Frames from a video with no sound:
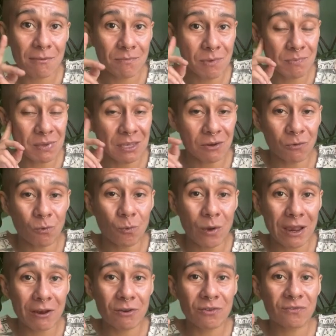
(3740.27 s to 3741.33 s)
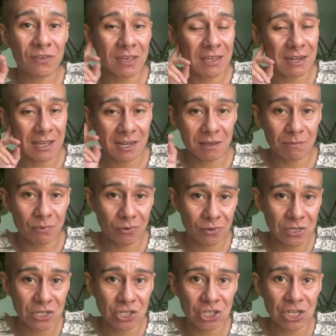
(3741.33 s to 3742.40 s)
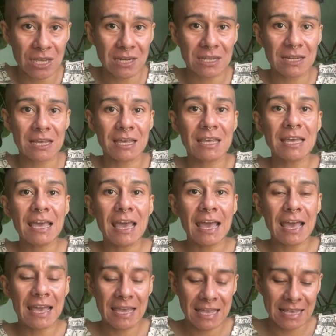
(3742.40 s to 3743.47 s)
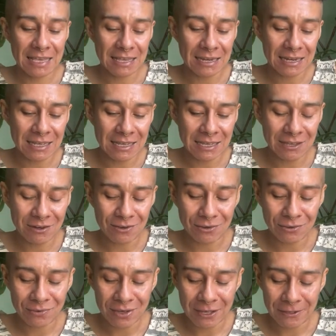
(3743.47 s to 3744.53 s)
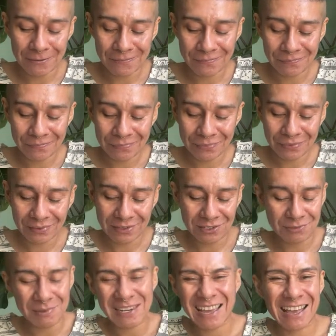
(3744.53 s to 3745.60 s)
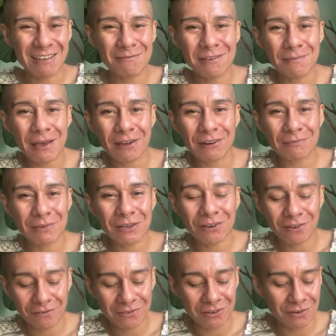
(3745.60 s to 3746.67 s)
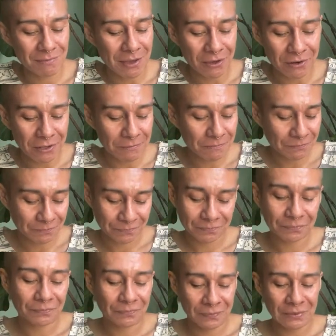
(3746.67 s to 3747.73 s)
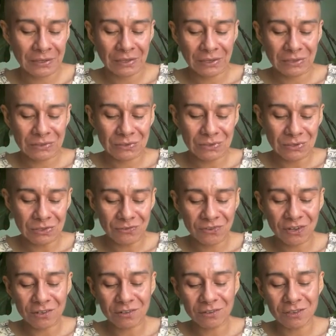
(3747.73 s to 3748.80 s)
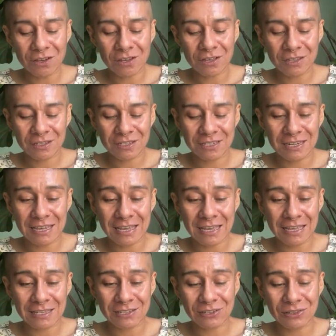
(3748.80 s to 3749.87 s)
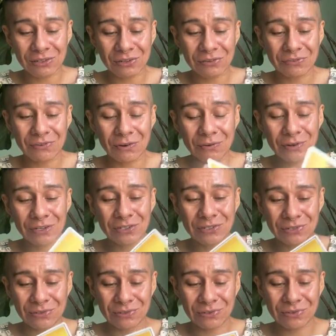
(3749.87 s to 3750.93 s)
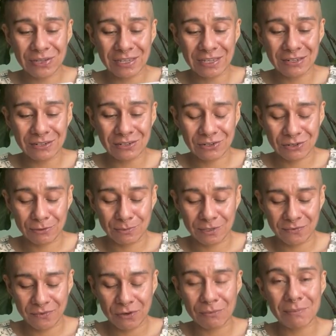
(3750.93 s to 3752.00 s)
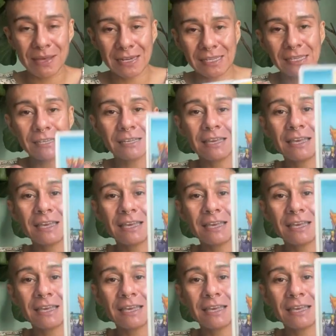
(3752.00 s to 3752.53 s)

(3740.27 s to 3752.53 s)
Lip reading: but being aware of it and appreciating it, and, you know, just being happy about it, being confident about it. So you've got a lot today to look forward to in terms of your money,